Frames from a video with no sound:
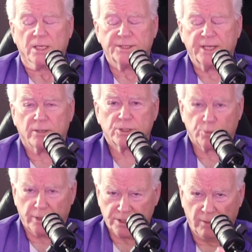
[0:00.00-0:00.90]
there's
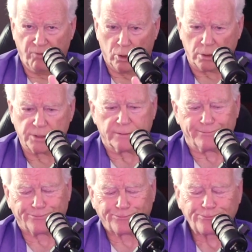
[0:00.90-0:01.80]
three subvocals.
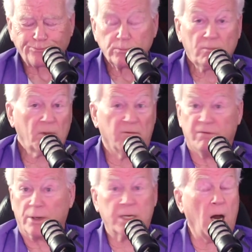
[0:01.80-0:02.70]

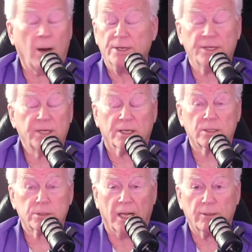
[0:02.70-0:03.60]
Very common in the
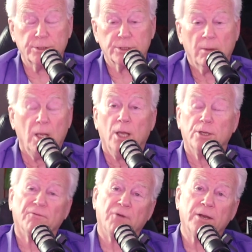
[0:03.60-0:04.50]
English language.
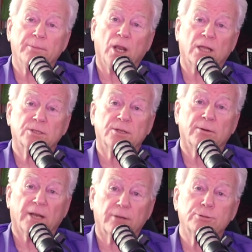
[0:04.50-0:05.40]
You'll find them in lots of other
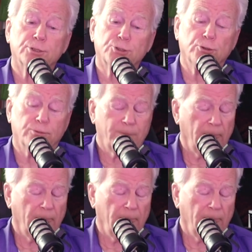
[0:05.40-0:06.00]
languages too.